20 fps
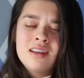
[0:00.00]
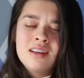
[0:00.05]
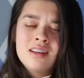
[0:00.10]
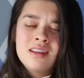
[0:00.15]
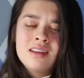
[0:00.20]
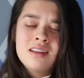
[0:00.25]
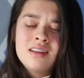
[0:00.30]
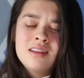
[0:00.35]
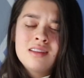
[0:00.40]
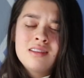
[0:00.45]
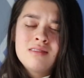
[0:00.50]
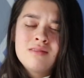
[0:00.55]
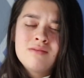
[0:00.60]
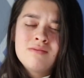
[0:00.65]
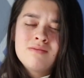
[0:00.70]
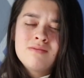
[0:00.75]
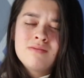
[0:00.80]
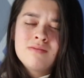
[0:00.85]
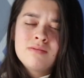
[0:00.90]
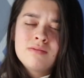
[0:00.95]

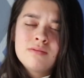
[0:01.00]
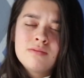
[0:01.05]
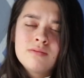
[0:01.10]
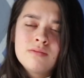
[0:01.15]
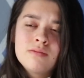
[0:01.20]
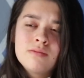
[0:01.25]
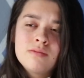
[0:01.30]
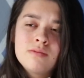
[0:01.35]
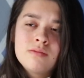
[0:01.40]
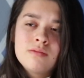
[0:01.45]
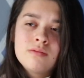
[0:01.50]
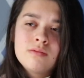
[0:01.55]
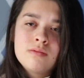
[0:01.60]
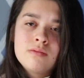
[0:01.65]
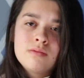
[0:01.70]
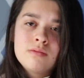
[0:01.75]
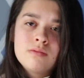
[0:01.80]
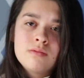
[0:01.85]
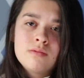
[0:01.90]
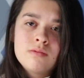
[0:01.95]

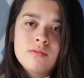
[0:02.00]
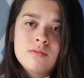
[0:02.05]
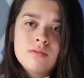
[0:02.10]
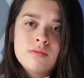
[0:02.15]
(silence)